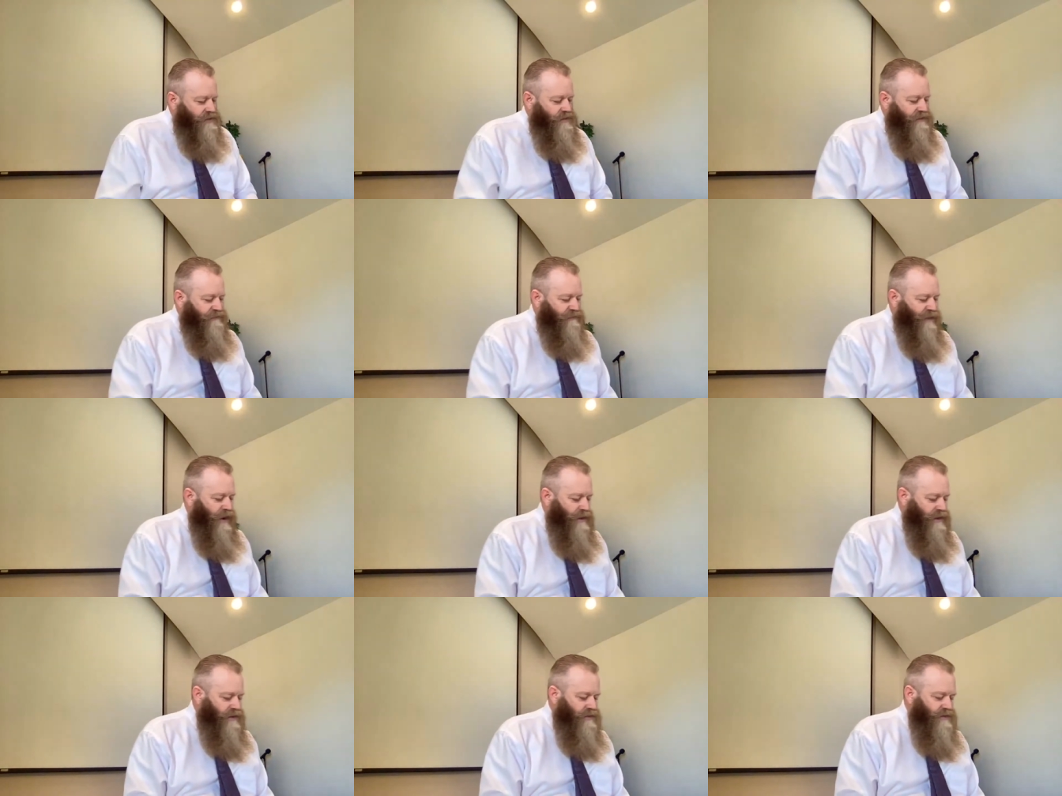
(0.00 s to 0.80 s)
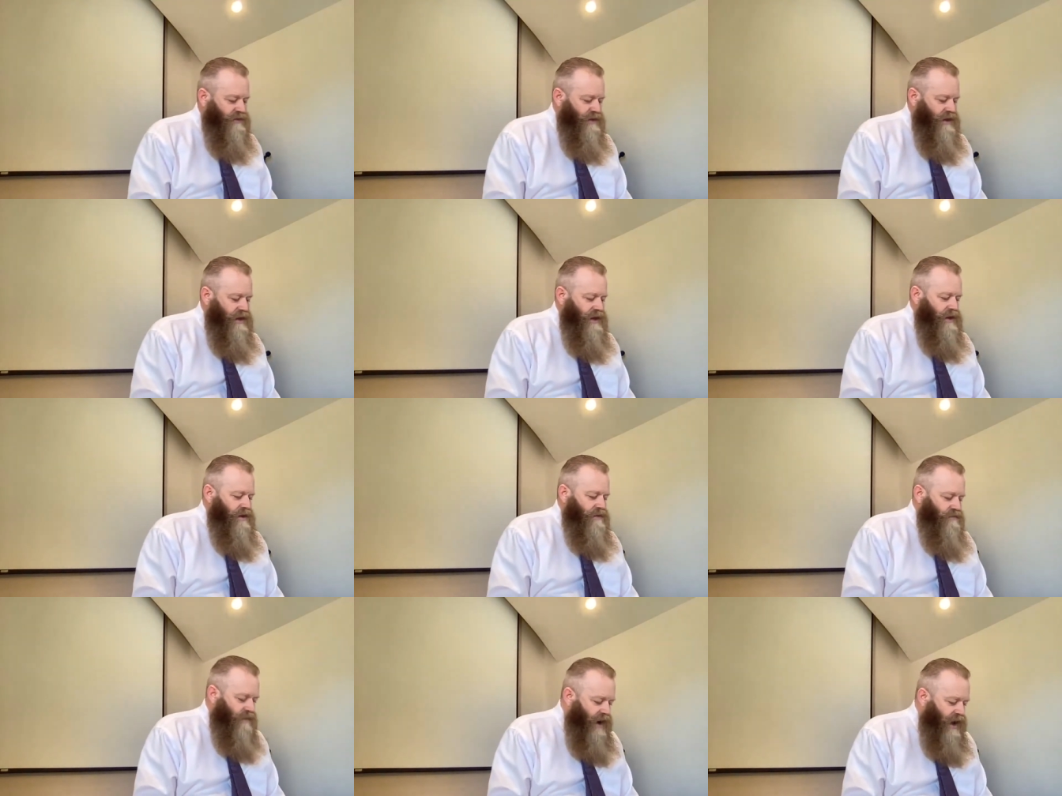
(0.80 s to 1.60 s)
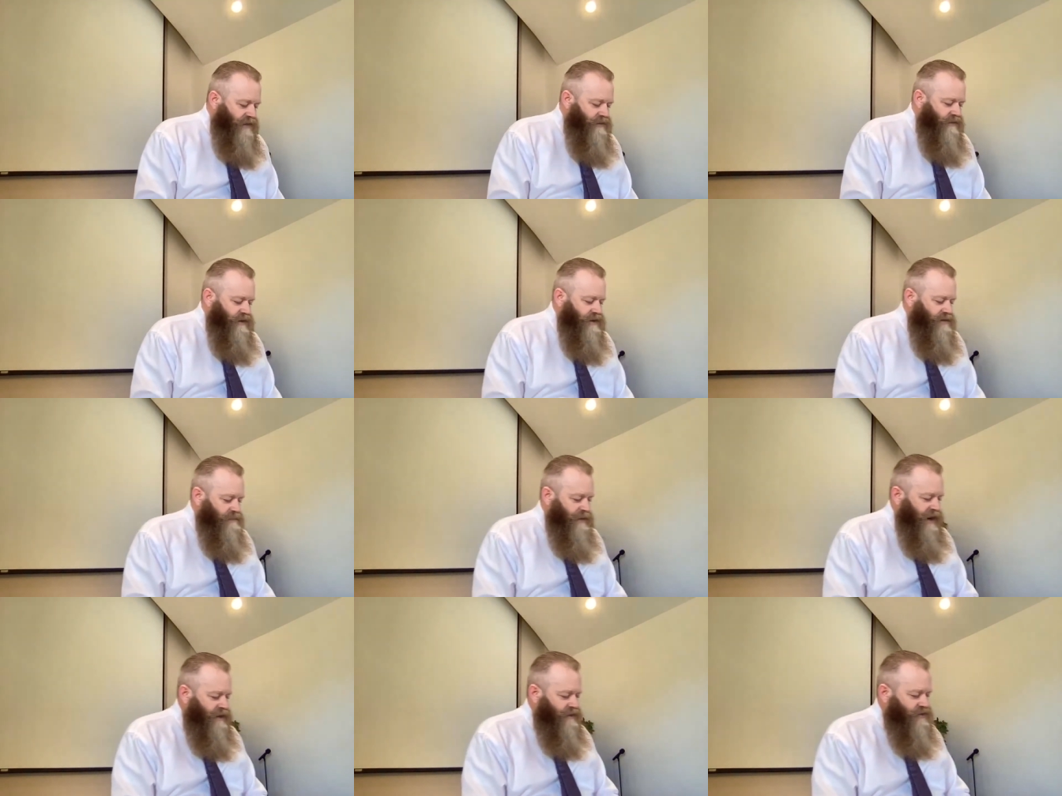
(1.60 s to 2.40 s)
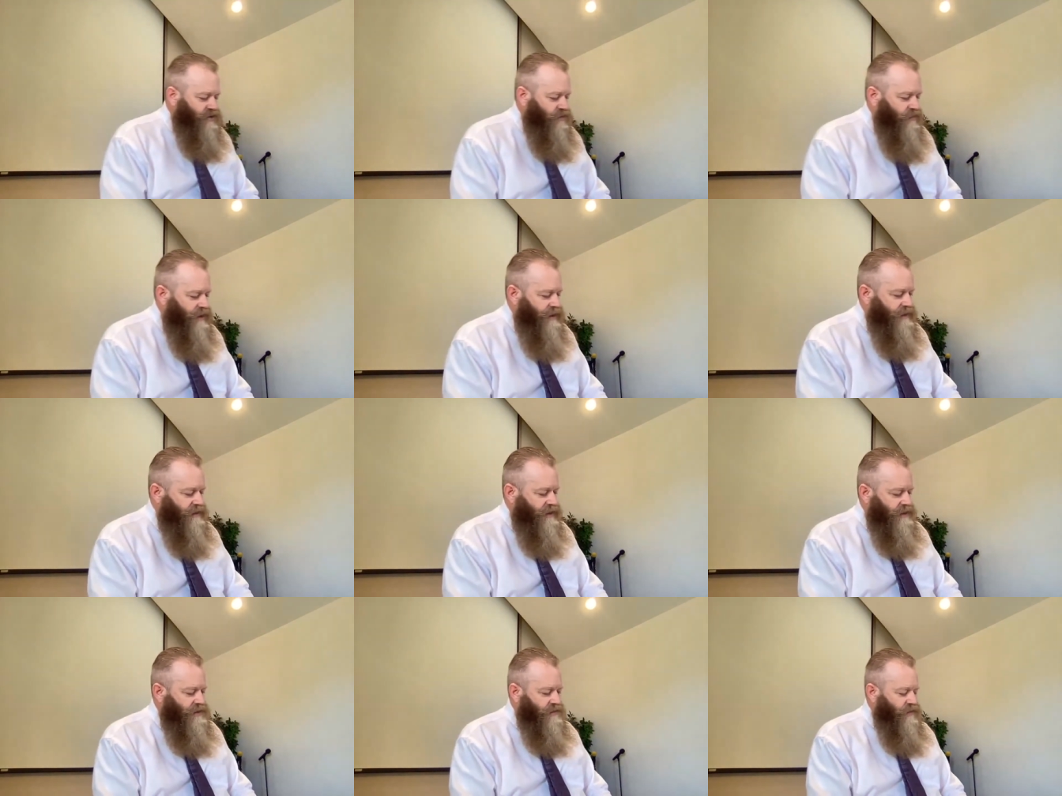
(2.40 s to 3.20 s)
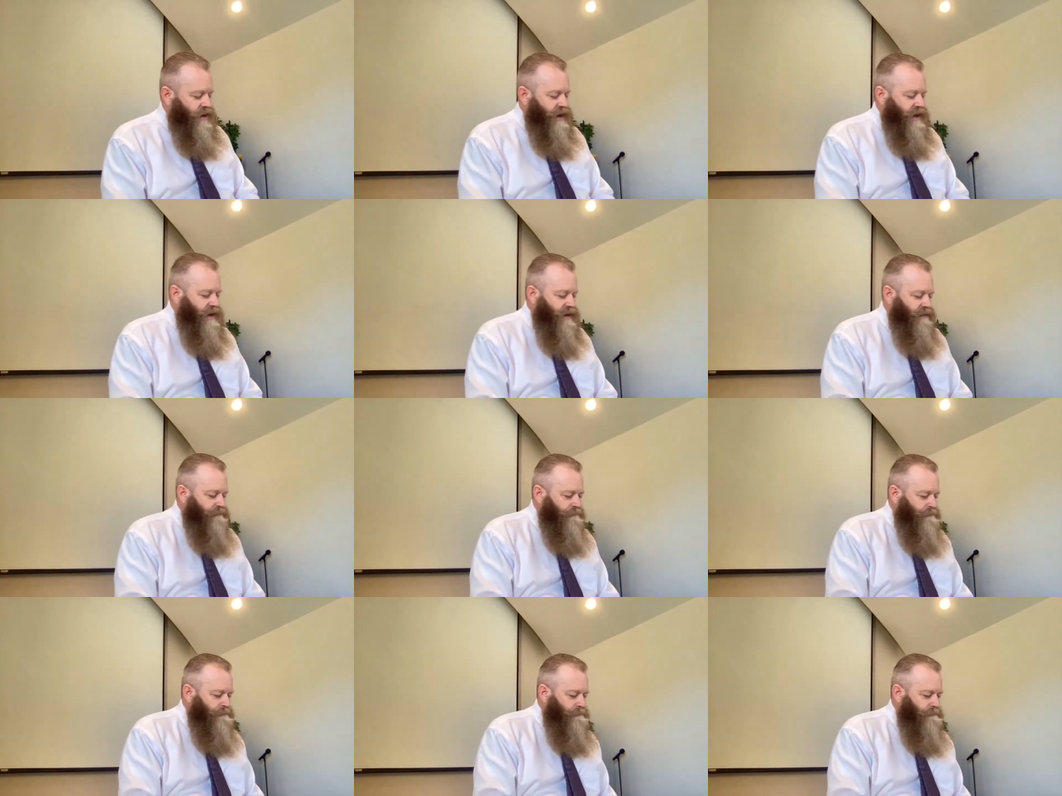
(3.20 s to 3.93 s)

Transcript: to what follows, rather it is better to read it this way: